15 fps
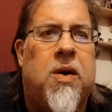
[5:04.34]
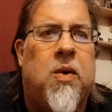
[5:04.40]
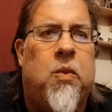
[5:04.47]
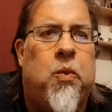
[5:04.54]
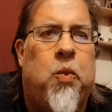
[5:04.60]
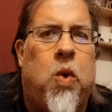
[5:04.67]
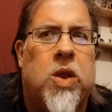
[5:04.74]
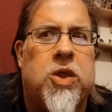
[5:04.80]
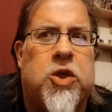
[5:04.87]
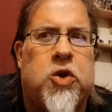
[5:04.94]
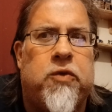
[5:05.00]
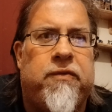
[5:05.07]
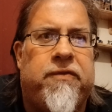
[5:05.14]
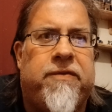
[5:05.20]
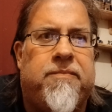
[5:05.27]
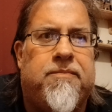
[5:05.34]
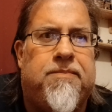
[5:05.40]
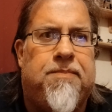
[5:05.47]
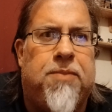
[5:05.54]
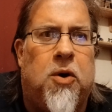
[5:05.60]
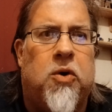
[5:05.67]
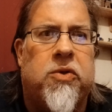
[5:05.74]
once you've
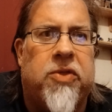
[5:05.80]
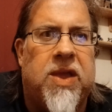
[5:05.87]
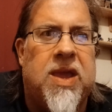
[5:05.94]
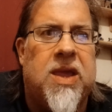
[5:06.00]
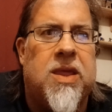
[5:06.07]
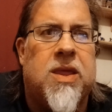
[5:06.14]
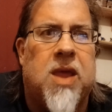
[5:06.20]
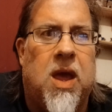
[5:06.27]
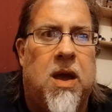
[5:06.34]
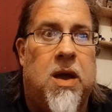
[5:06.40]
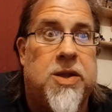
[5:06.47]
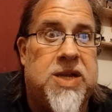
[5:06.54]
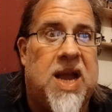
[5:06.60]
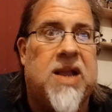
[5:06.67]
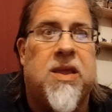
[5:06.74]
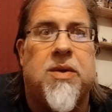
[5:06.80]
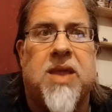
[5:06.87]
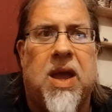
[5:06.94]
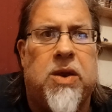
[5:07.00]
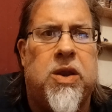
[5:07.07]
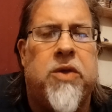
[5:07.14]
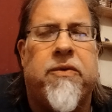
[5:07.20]
plonked these objectives
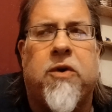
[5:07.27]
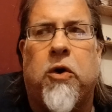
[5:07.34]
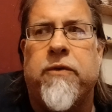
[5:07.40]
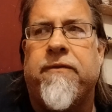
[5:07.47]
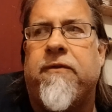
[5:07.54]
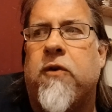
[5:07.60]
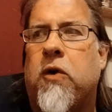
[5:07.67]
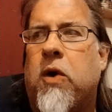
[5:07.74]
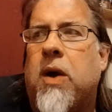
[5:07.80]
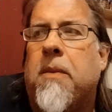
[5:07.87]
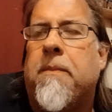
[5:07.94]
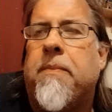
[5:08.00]
down and you've gone for it.